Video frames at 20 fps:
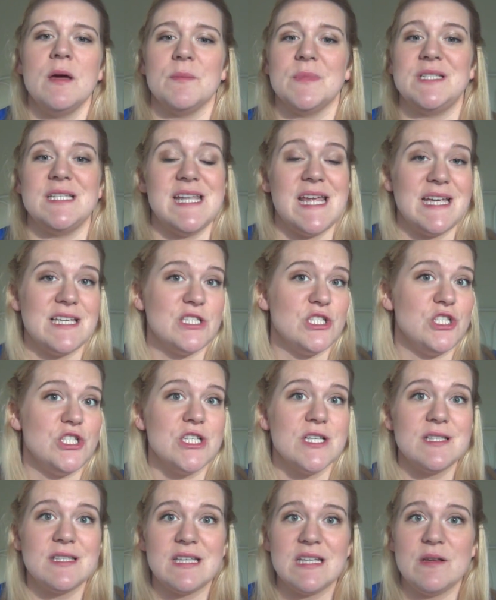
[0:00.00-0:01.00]
But today is
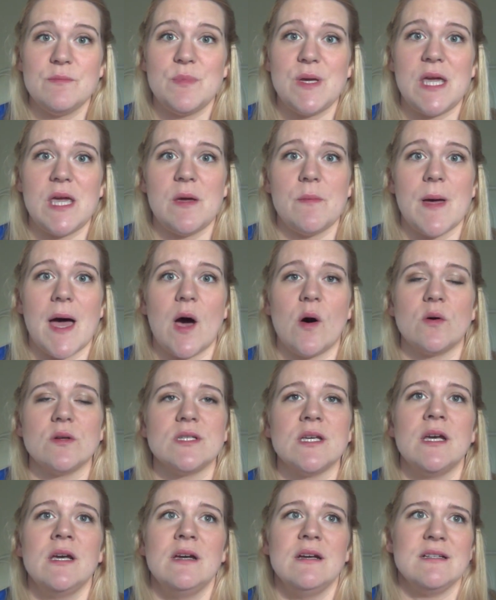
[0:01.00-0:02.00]
just going to be
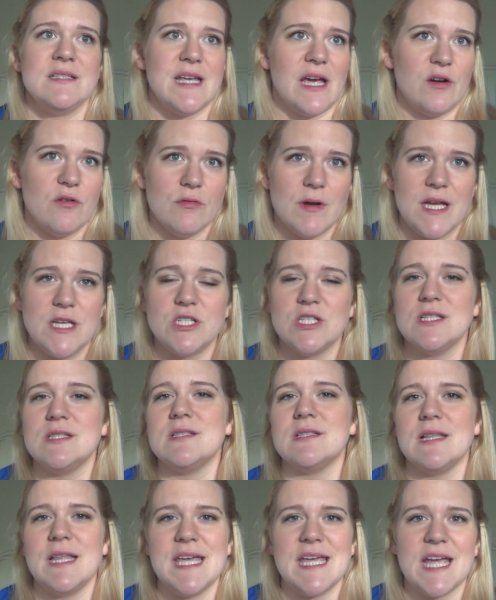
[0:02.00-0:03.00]
about
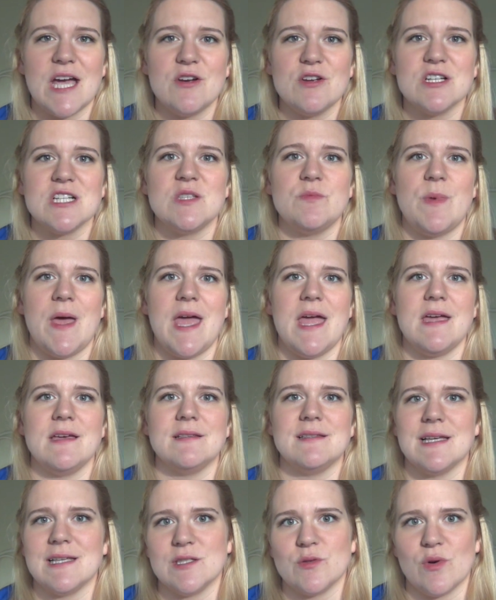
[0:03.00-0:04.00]
decorations, laying out your
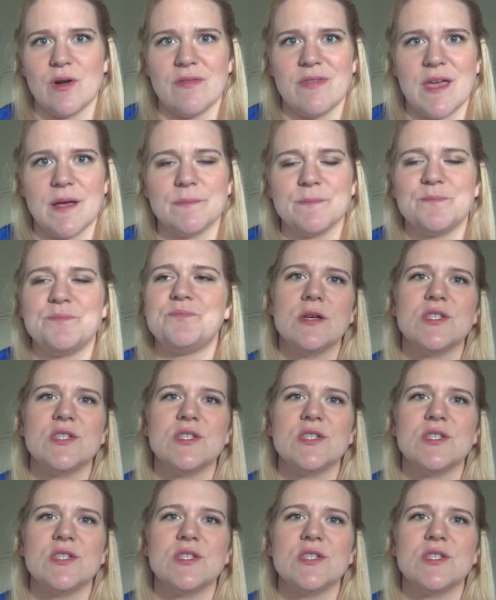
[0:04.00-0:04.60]
space, that sort of thing.